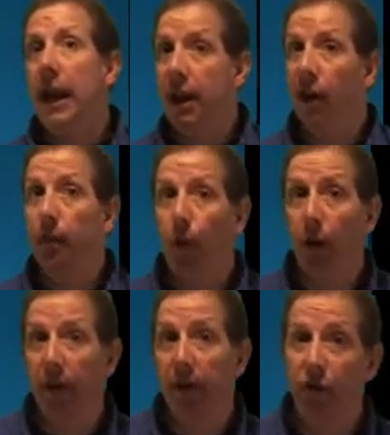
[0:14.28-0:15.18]
In this
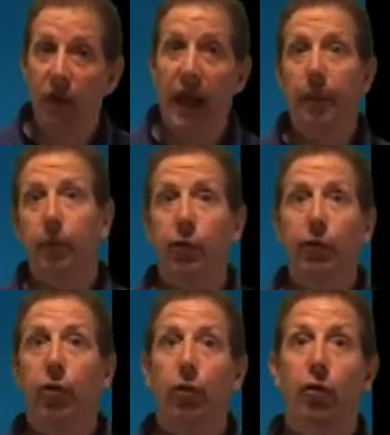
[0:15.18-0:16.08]
part of the chapter,
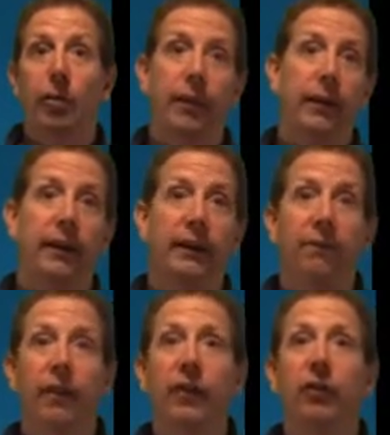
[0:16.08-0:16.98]
you'll learn about the
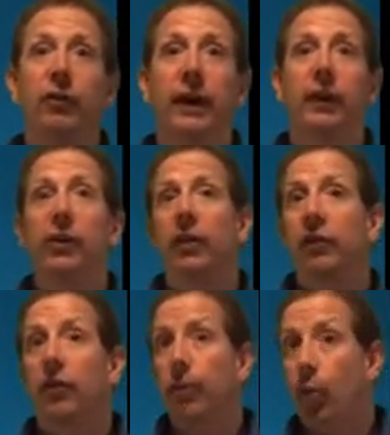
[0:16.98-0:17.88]
physical dangers of
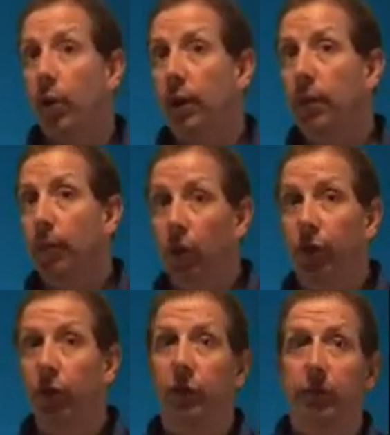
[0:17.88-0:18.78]
supporting
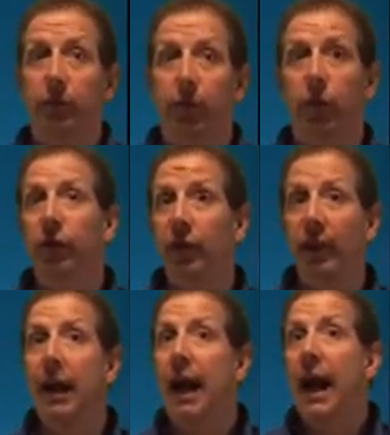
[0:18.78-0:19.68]
personal computers
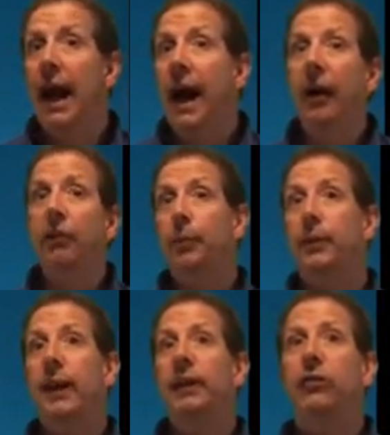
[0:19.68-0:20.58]
and how to
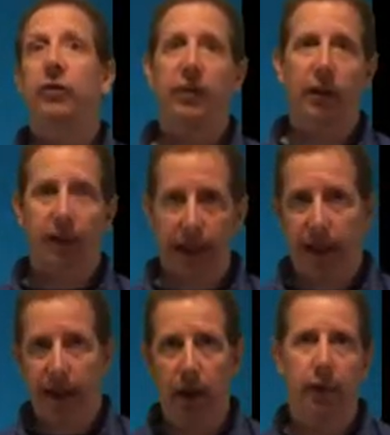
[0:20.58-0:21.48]
protect yourself
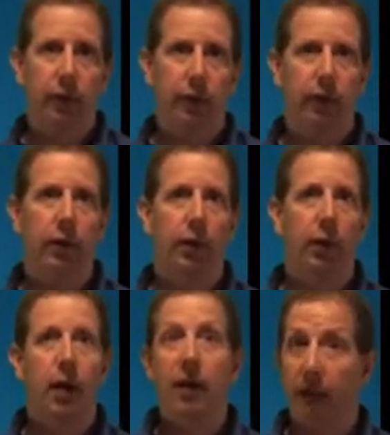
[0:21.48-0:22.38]
and others.
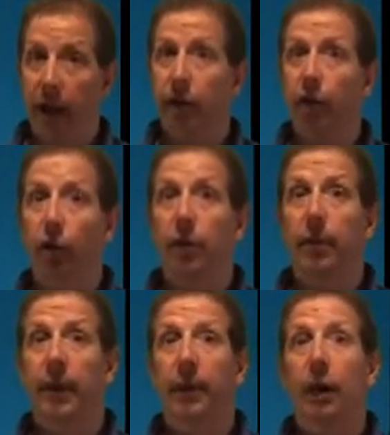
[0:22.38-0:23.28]
Then you'll learn
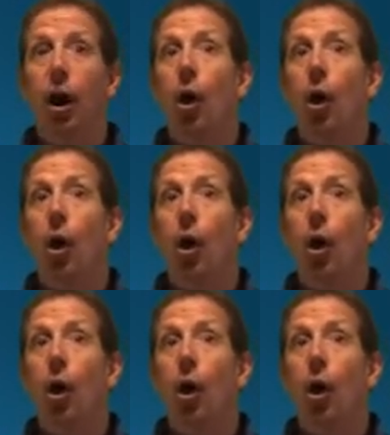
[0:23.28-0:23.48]
about